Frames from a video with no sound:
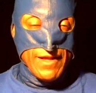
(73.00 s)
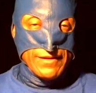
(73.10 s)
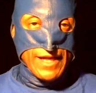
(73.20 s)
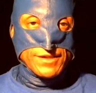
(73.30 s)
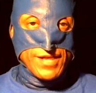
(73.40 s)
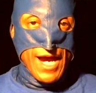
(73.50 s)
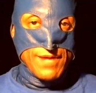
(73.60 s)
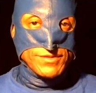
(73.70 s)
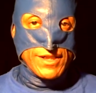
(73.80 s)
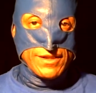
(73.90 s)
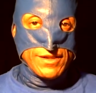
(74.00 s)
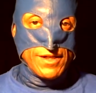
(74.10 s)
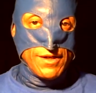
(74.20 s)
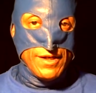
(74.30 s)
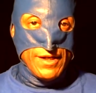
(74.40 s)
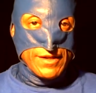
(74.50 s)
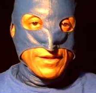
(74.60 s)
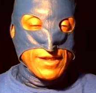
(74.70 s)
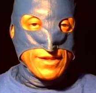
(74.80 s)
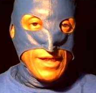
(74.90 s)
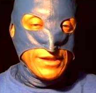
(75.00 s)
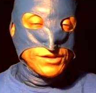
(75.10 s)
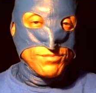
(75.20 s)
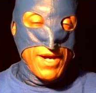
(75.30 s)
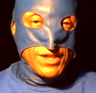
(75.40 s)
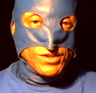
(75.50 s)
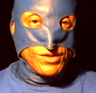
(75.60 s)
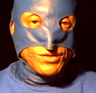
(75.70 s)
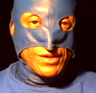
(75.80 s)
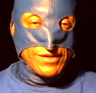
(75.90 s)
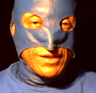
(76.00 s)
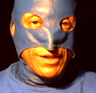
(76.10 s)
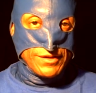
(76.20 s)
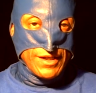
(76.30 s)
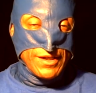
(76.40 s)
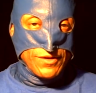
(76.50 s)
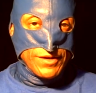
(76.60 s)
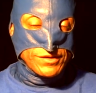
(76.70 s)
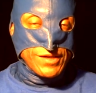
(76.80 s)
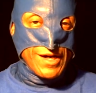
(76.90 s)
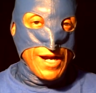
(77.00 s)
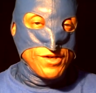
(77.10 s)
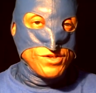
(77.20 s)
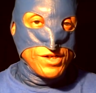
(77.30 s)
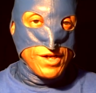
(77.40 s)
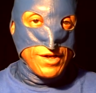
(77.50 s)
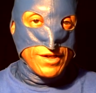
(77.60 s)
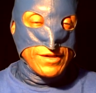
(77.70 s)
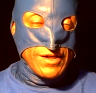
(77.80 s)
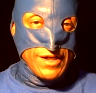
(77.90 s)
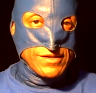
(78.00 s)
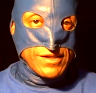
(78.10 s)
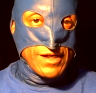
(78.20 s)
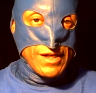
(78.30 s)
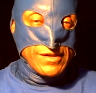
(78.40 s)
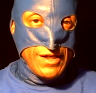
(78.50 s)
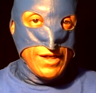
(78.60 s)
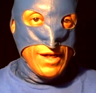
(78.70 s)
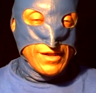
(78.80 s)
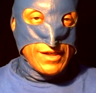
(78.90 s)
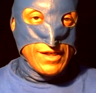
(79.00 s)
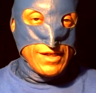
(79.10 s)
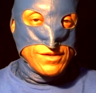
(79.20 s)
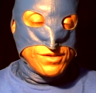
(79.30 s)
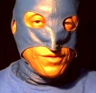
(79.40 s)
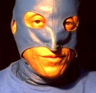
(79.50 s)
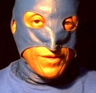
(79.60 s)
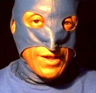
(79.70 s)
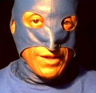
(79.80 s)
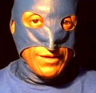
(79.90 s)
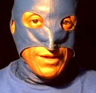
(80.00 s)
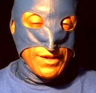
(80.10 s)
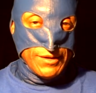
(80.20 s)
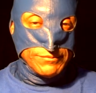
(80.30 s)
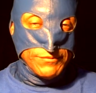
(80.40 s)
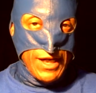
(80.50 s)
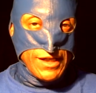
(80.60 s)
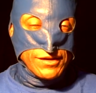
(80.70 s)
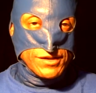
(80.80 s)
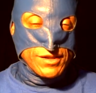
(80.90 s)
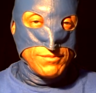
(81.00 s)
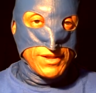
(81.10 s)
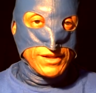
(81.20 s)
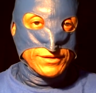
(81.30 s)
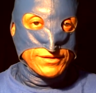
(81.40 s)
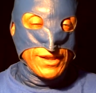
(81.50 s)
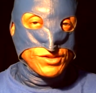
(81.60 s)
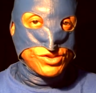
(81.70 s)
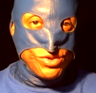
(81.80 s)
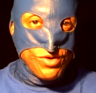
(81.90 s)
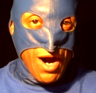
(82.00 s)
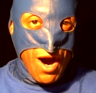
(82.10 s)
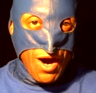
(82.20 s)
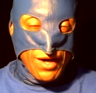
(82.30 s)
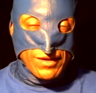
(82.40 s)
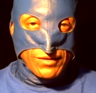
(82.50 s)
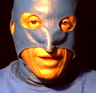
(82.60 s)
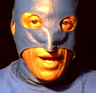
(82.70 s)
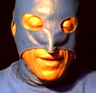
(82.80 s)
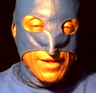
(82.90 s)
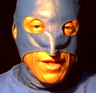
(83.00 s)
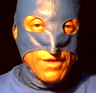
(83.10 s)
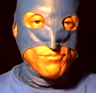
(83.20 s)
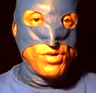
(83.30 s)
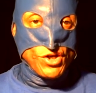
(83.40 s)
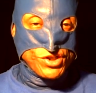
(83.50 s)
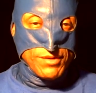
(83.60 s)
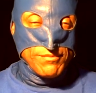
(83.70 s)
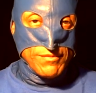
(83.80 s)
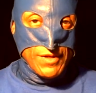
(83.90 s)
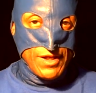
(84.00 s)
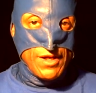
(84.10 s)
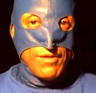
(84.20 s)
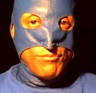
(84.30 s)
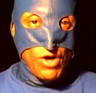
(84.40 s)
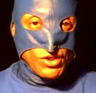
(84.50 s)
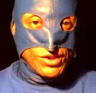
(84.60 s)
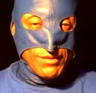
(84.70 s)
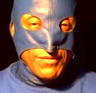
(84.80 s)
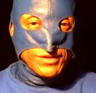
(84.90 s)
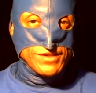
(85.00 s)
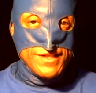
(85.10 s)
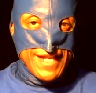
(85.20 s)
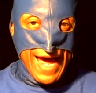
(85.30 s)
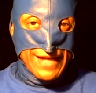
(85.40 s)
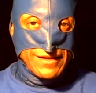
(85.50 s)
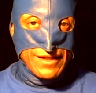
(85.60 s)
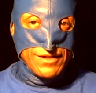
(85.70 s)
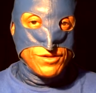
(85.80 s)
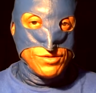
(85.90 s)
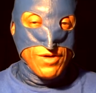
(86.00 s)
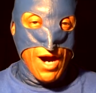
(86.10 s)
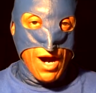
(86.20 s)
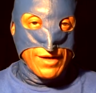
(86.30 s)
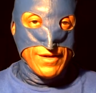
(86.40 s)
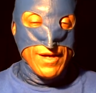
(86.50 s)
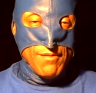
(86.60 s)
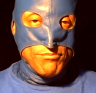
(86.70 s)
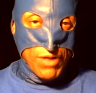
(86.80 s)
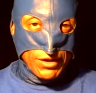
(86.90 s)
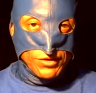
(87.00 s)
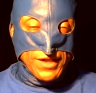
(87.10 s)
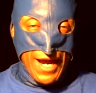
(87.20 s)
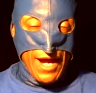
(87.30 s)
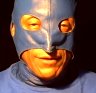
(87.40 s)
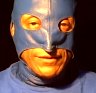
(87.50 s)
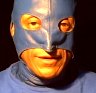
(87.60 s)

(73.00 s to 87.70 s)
a lot of times, you know, they get English majors and, you know, they, or they start out engineering and, and, and, and get into uh, um, English because they say it's too hard, okay? Push them. Push them. It's not too hard. Buckle down.